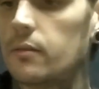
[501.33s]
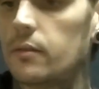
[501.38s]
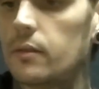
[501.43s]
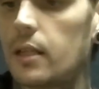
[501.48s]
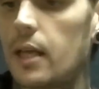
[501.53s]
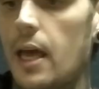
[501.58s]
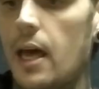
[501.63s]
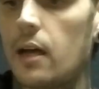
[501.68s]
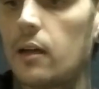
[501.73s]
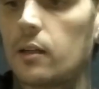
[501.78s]

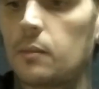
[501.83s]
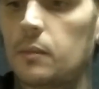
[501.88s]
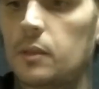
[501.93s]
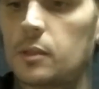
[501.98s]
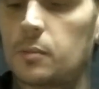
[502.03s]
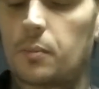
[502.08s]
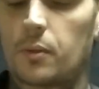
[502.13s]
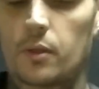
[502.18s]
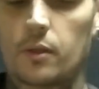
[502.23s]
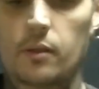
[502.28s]
the
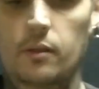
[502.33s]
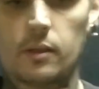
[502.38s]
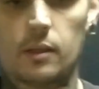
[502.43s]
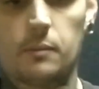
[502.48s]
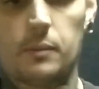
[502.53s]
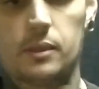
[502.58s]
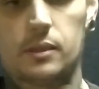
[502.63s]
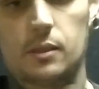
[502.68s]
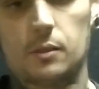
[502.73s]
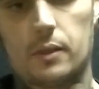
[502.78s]
Alchemist Brew.
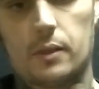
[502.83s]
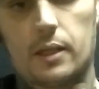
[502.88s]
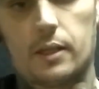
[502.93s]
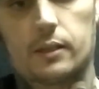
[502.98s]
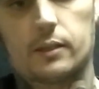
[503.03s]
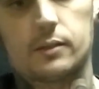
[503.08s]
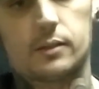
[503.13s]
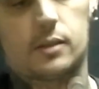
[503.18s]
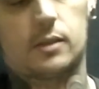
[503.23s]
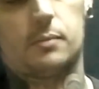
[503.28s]
Let me see what I
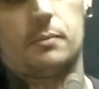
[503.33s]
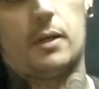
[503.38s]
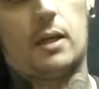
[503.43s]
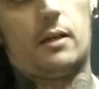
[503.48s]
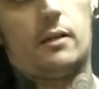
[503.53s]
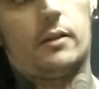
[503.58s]
can smell